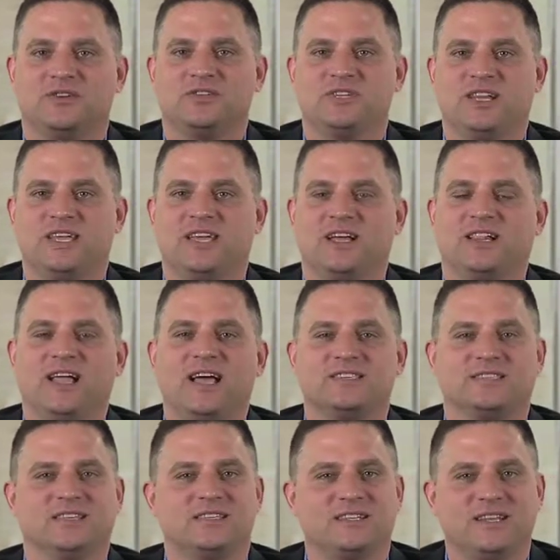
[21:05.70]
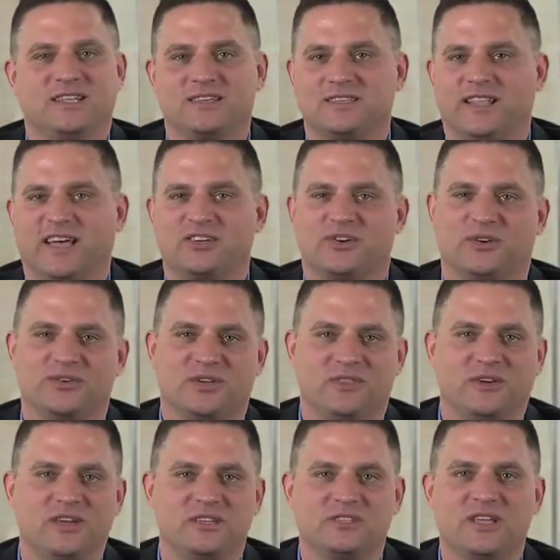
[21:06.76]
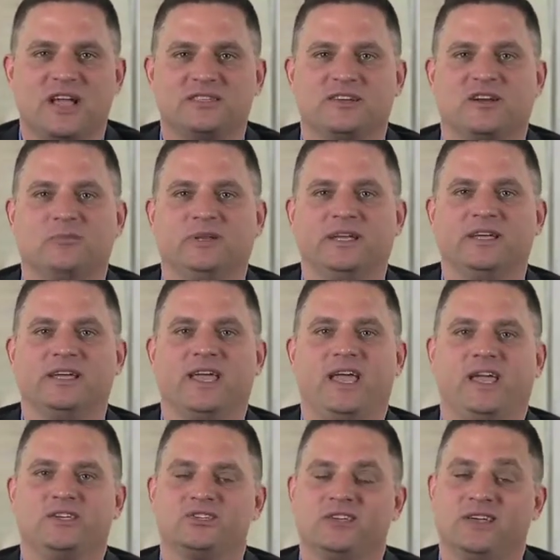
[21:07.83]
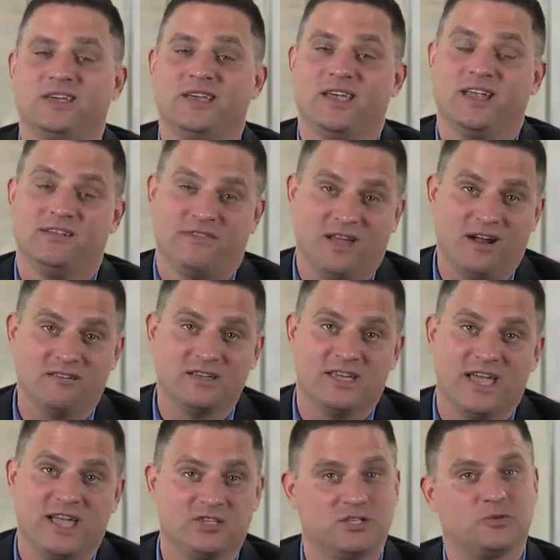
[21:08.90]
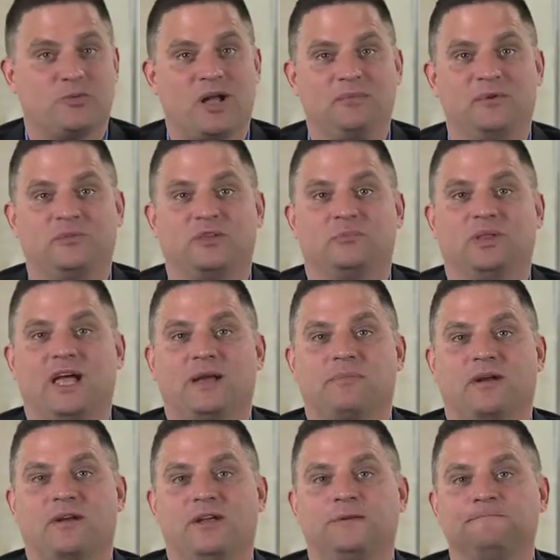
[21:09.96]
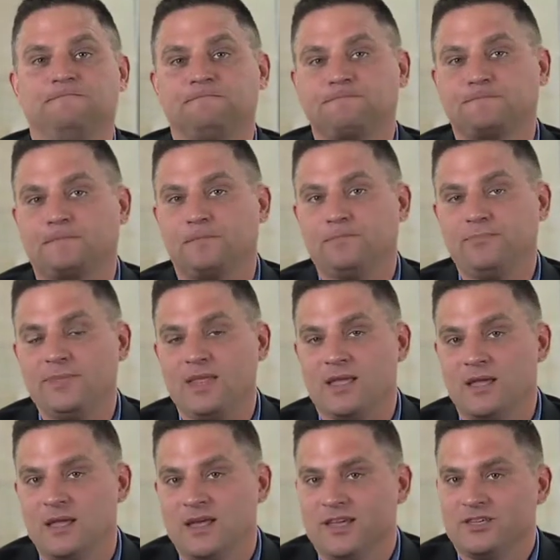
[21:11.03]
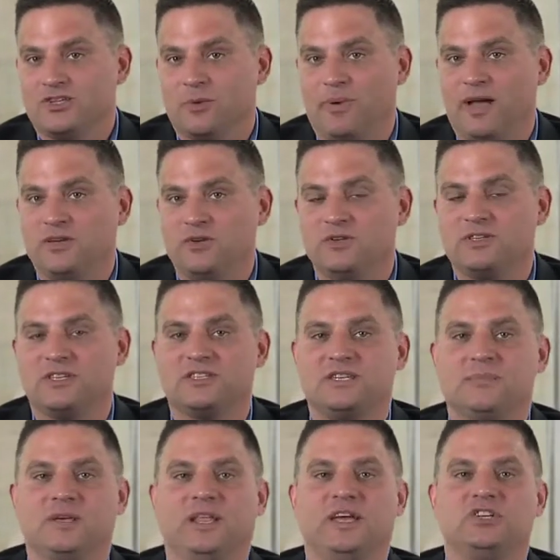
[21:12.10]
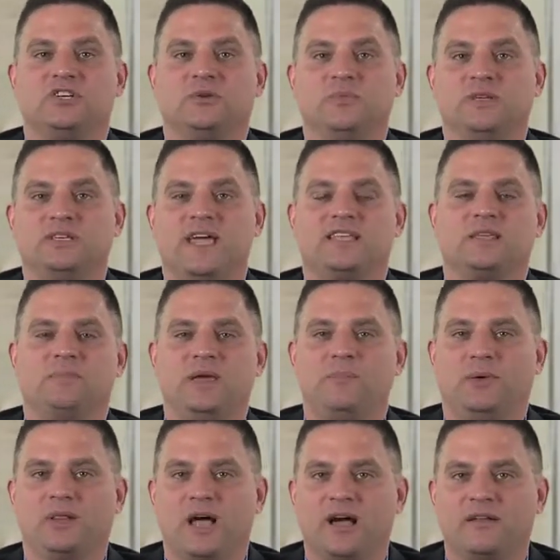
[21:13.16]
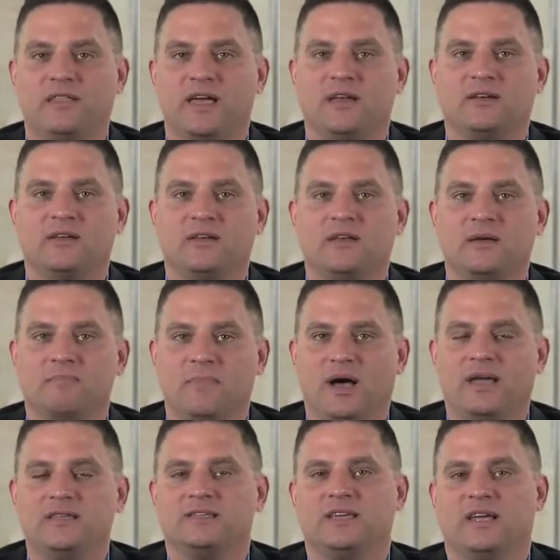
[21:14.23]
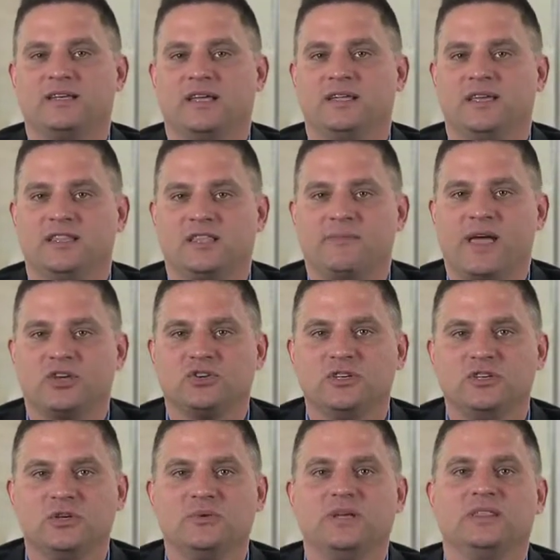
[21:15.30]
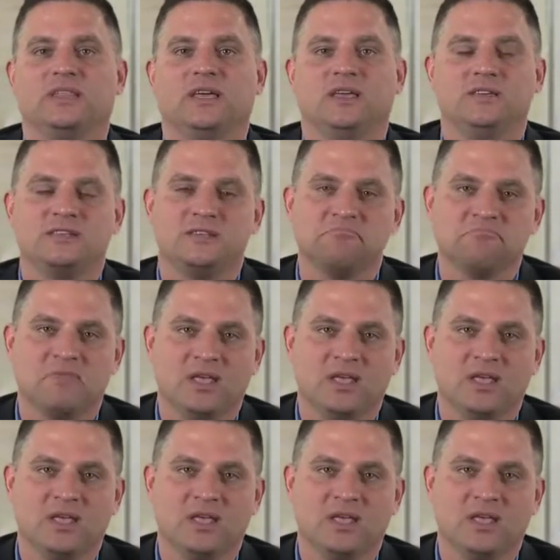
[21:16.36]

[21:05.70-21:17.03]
they're sitting in class listening to this lecture. So they're just not terribly engaged. And if they are engaged, it's probably with their BlackBerry. So by using simulation, we take the people out of that mindset and get them actually doing things.